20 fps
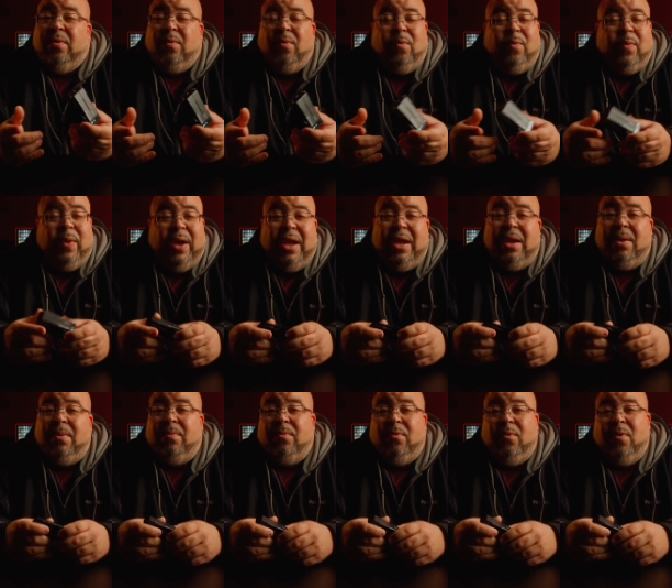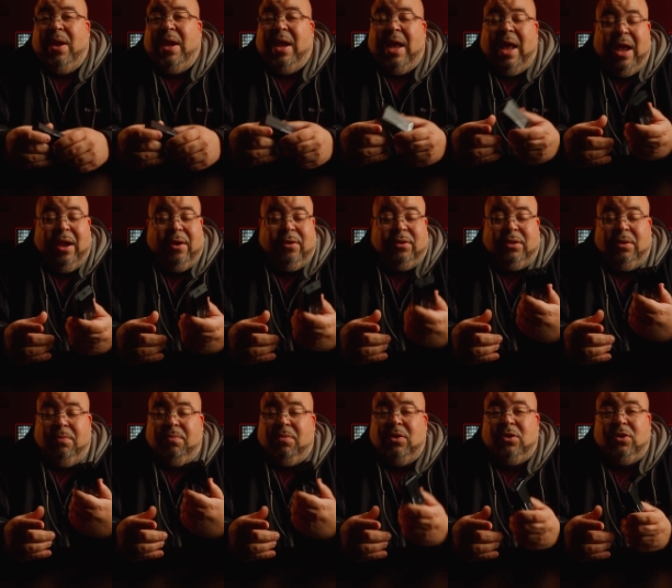way way higher
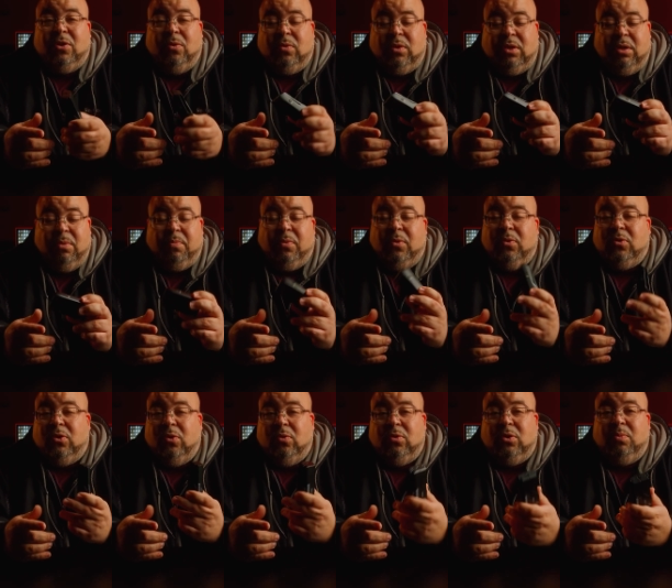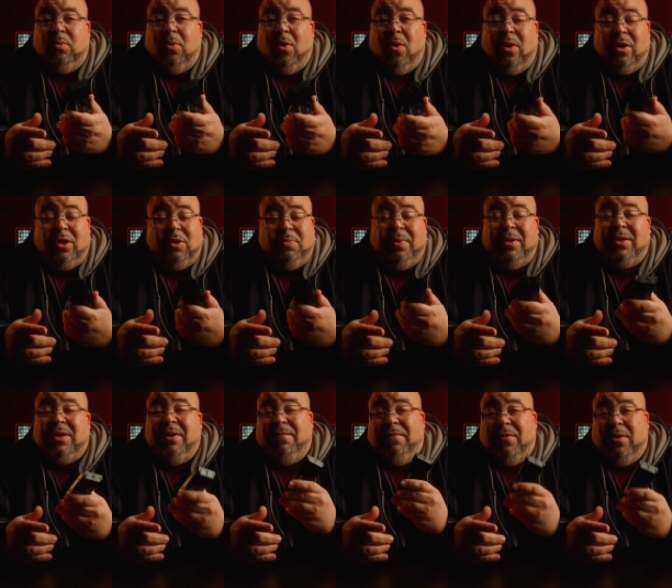something so simple so small
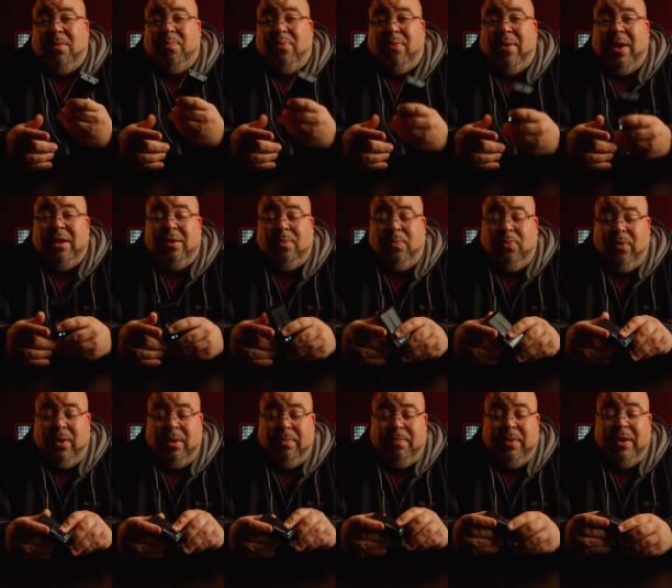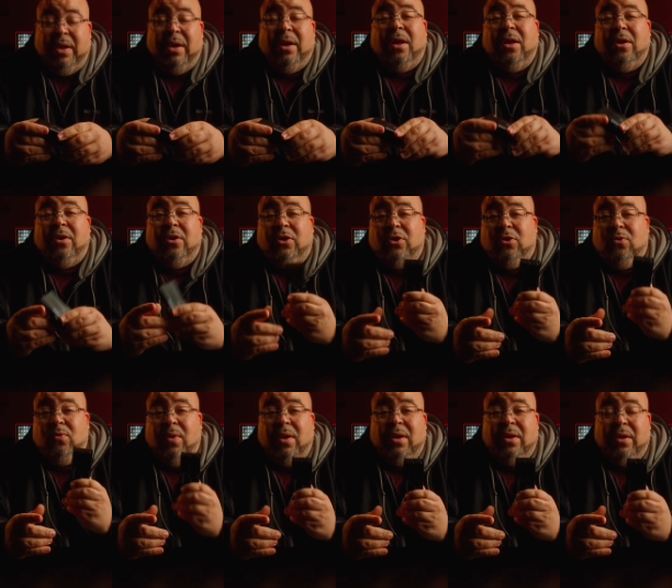especially for the price point being under
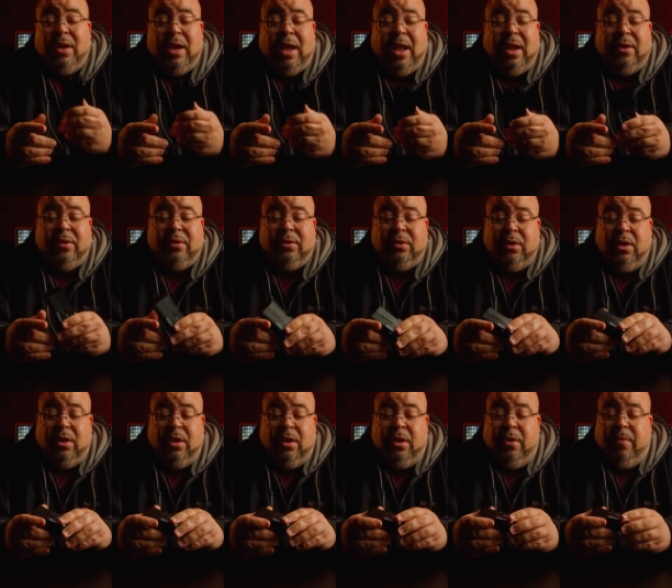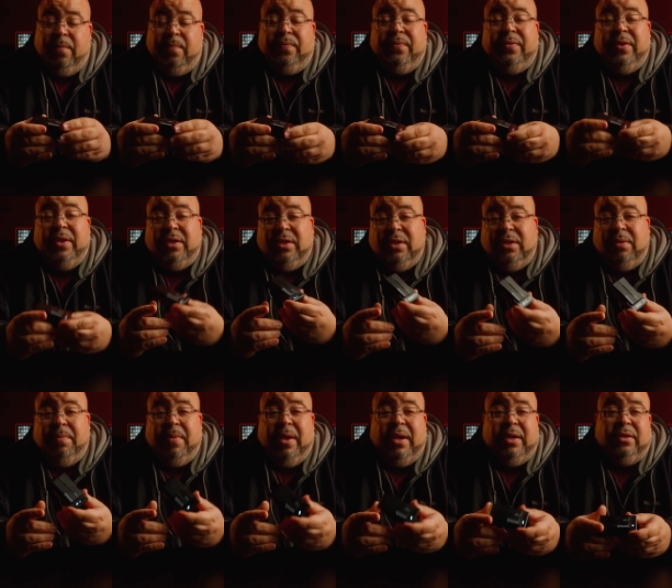$200 this is
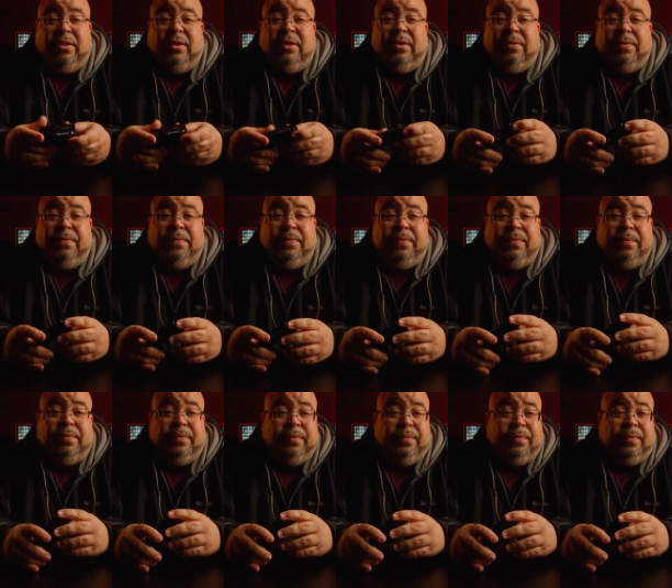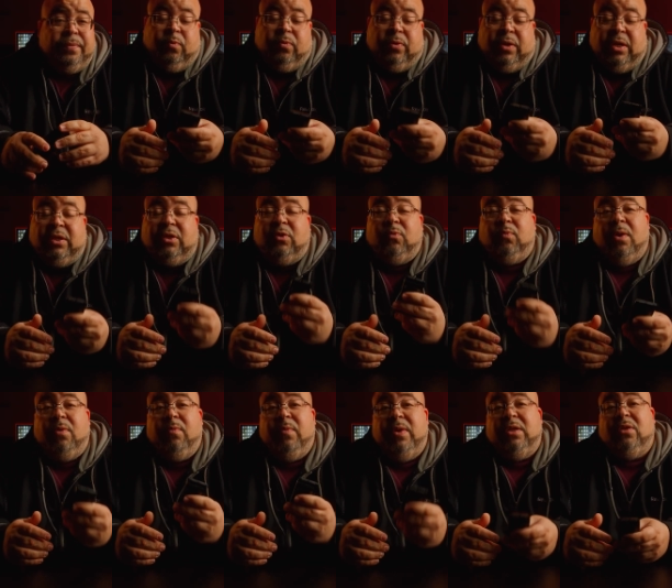amazing this is
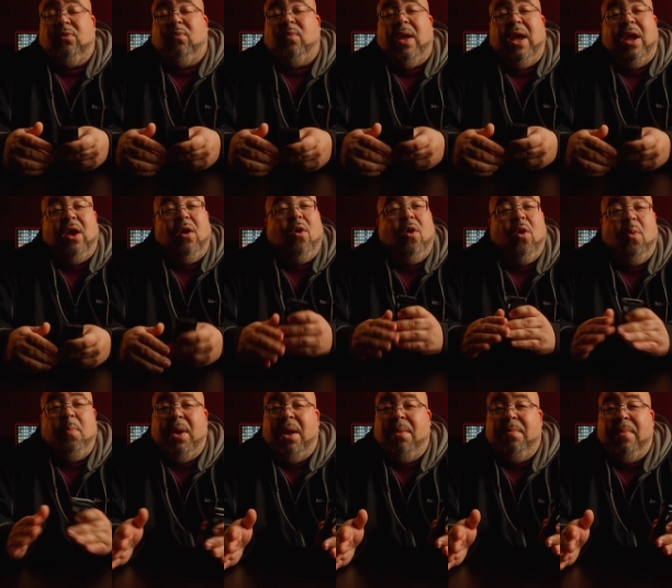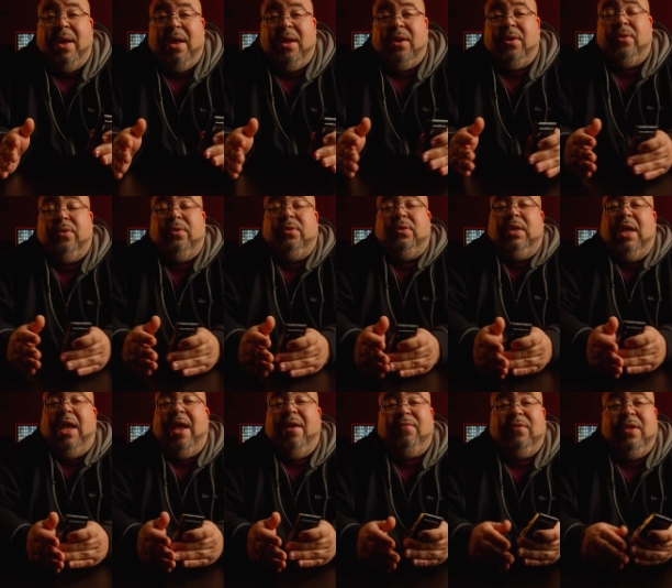one reason why all my monitors
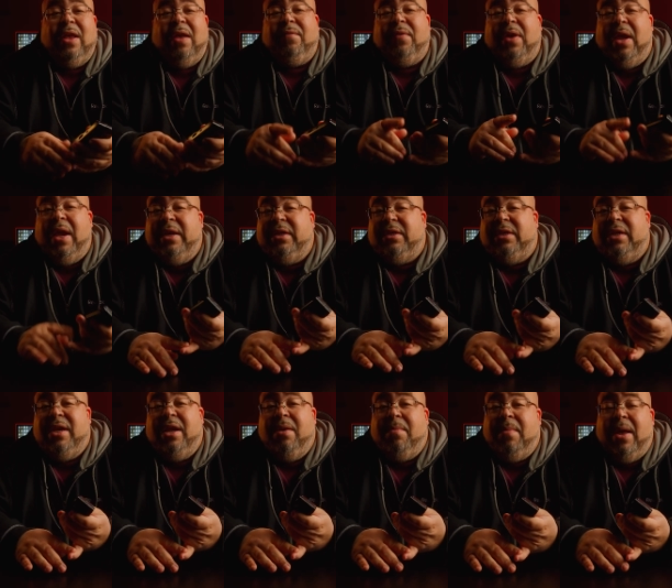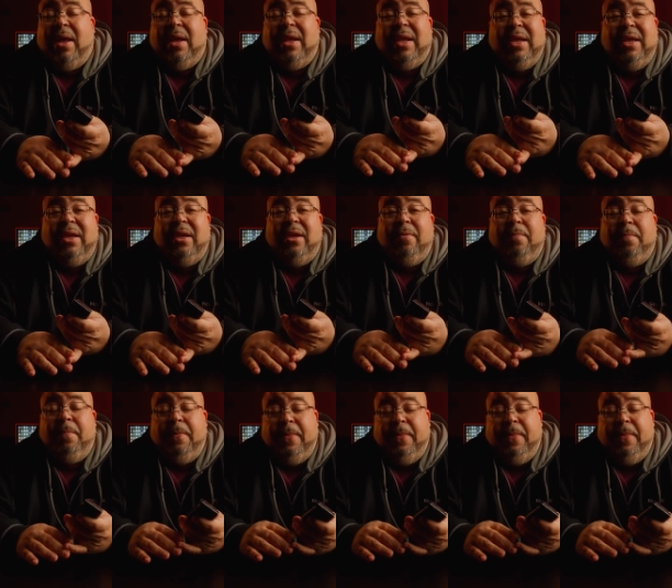have to have a HDMI in